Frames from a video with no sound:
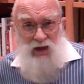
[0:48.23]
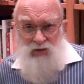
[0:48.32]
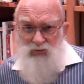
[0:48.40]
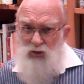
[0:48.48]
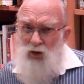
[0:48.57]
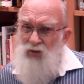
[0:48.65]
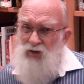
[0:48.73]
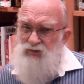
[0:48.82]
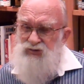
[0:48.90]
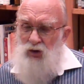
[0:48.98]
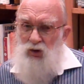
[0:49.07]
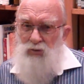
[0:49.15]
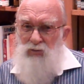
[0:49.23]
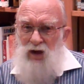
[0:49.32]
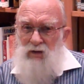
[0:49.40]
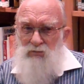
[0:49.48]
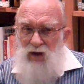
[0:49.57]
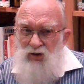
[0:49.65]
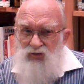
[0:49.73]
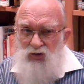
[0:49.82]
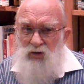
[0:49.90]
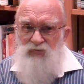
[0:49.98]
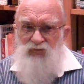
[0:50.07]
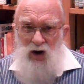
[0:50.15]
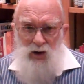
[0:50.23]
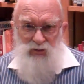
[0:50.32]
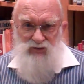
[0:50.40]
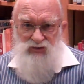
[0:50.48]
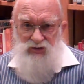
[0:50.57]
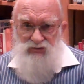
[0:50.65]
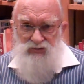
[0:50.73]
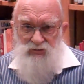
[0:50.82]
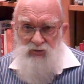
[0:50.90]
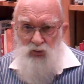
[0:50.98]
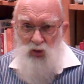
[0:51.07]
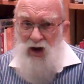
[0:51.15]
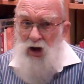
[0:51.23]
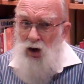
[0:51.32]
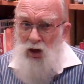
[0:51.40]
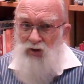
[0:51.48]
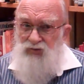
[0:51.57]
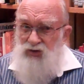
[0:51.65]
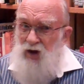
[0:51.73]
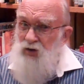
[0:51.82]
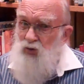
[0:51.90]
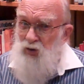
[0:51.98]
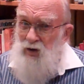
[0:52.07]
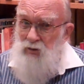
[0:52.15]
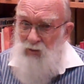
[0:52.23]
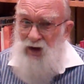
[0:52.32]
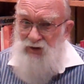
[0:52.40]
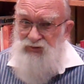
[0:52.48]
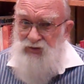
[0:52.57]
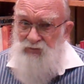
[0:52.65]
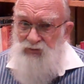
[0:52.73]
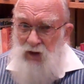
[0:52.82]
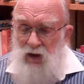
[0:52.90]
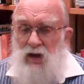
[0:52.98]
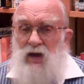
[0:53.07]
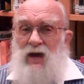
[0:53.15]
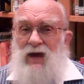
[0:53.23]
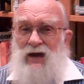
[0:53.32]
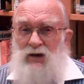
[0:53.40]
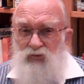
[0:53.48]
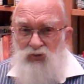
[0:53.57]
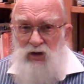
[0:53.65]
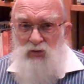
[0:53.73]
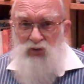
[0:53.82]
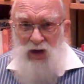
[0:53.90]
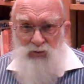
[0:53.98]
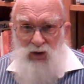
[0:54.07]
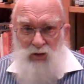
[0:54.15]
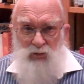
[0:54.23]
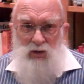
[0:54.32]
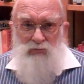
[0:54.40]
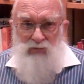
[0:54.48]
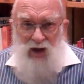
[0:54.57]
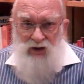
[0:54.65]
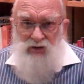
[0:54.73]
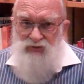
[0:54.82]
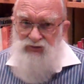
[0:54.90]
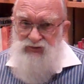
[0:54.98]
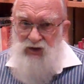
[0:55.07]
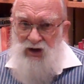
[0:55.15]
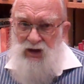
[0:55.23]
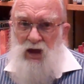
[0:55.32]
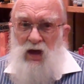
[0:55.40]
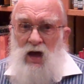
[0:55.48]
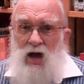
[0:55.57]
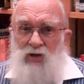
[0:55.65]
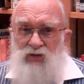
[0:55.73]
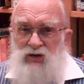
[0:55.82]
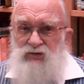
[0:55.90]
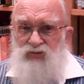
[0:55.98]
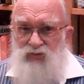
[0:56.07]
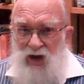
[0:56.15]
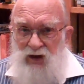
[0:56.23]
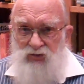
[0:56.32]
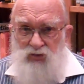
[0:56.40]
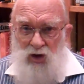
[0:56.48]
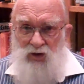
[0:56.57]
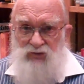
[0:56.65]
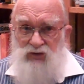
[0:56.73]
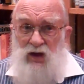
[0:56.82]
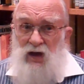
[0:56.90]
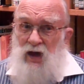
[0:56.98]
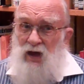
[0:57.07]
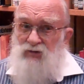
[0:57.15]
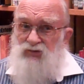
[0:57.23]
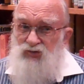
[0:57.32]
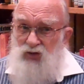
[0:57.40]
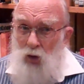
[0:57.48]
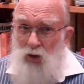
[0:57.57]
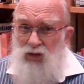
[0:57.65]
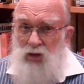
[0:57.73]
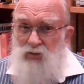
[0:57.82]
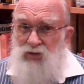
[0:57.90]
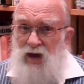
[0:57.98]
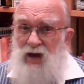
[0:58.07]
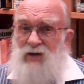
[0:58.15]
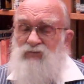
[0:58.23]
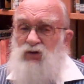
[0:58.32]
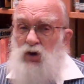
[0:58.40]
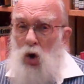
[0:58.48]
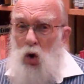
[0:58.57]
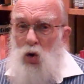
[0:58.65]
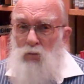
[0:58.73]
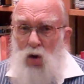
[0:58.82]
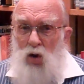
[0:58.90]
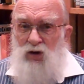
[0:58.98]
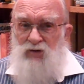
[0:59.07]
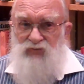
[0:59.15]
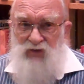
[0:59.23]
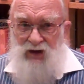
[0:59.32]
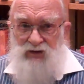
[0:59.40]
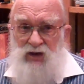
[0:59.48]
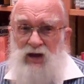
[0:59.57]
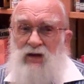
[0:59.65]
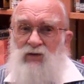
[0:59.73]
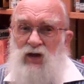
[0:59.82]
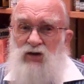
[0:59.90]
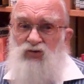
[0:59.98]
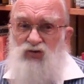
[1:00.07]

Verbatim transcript: Even though they're sold by major pharmacies, right alongside real medicine, every reputable medical study of these fake drugs has shown them to have no more effect than